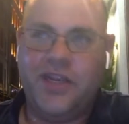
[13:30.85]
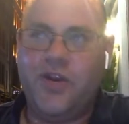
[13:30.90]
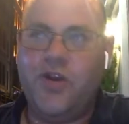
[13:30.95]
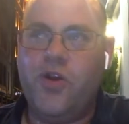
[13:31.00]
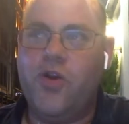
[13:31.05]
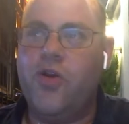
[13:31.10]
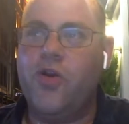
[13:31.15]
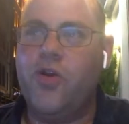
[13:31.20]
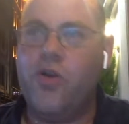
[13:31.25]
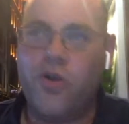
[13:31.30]

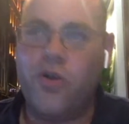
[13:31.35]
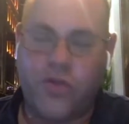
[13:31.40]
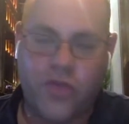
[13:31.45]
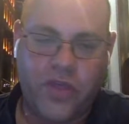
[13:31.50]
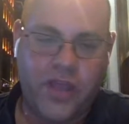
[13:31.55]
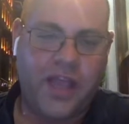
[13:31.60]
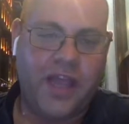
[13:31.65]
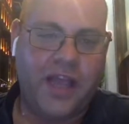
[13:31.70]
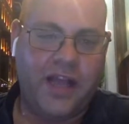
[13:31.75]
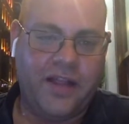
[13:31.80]
You're
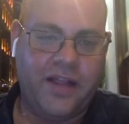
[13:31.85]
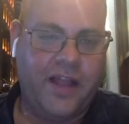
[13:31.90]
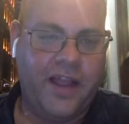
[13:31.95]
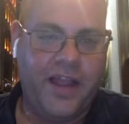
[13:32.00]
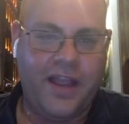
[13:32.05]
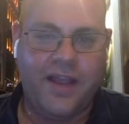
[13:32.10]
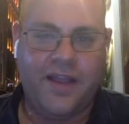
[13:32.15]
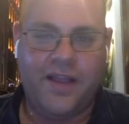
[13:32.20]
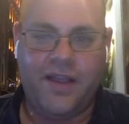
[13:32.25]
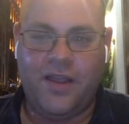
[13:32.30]
thinking
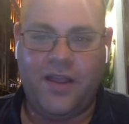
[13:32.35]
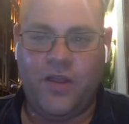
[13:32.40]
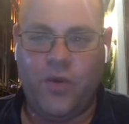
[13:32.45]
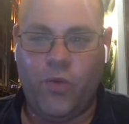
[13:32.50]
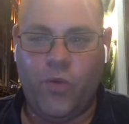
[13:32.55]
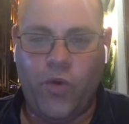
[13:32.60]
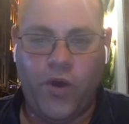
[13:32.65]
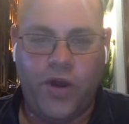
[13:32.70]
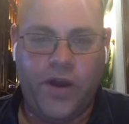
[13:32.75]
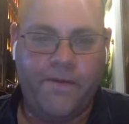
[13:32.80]
like
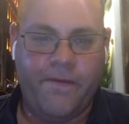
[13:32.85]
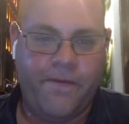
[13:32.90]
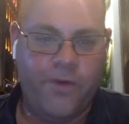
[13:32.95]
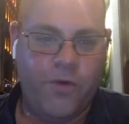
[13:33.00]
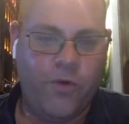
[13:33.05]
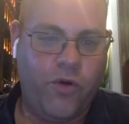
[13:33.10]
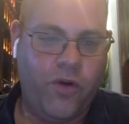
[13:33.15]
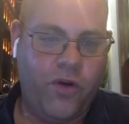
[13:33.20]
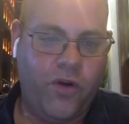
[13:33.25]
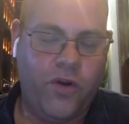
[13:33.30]
you would if
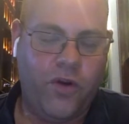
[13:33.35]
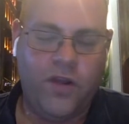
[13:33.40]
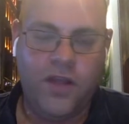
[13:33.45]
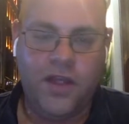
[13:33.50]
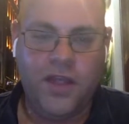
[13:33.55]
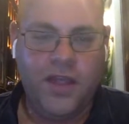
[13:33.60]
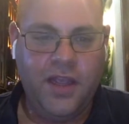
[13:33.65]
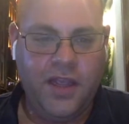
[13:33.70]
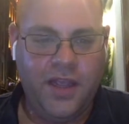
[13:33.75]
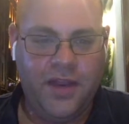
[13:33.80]
you were
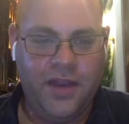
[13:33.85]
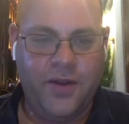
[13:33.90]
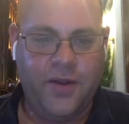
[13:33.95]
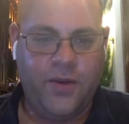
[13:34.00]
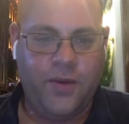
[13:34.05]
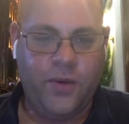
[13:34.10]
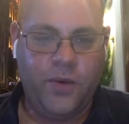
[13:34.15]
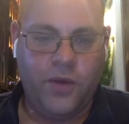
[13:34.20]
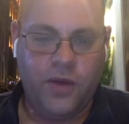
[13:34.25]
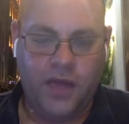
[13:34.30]

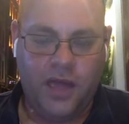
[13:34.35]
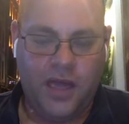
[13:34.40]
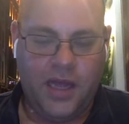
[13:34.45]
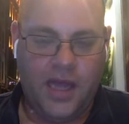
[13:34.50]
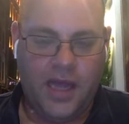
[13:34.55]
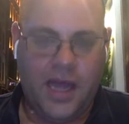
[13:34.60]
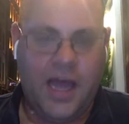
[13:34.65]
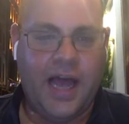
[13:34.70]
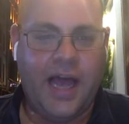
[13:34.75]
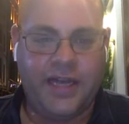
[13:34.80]

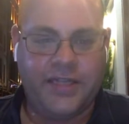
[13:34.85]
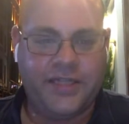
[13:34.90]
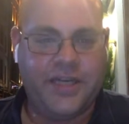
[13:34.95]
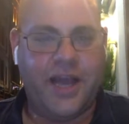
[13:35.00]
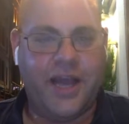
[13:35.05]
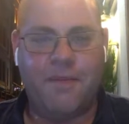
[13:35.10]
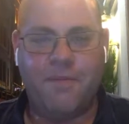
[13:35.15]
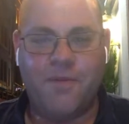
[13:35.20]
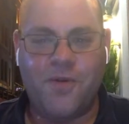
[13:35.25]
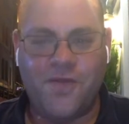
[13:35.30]
a
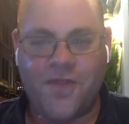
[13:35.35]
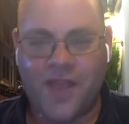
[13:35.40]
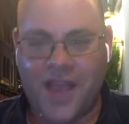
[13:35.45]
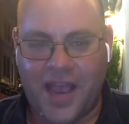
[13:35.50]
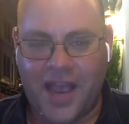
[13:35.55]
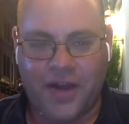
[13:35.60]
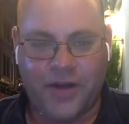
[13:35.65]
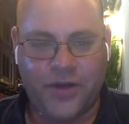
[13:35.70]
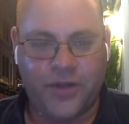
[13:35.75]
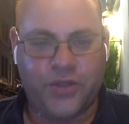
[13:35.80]
hotshot movie
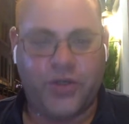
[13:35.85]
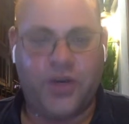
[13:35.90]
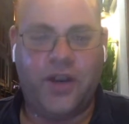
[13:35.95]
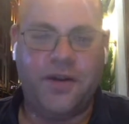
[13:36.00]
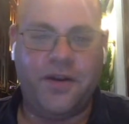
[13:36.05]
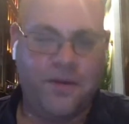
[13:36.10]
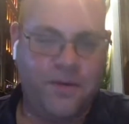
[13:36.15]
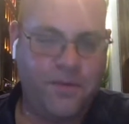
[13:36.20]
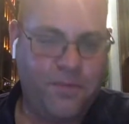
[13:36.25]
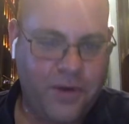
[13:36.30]
actor
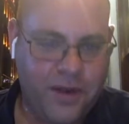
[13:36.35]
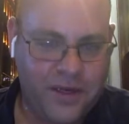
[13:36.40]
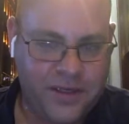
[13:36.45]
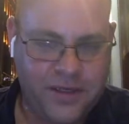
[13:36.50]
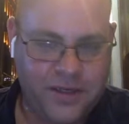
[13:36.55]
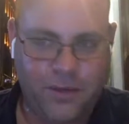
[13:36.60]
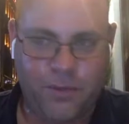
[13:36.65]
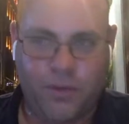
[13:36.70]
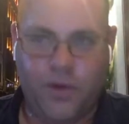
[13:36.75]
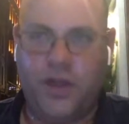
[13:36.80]
trying to impress
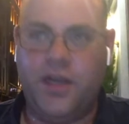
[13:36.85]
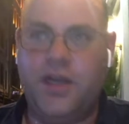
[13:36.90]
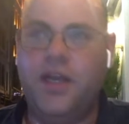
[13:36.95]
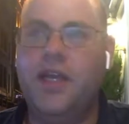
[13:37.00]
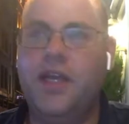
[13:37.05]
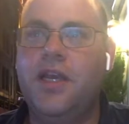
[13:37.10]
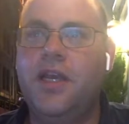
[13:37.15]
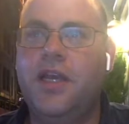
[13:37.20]
someone.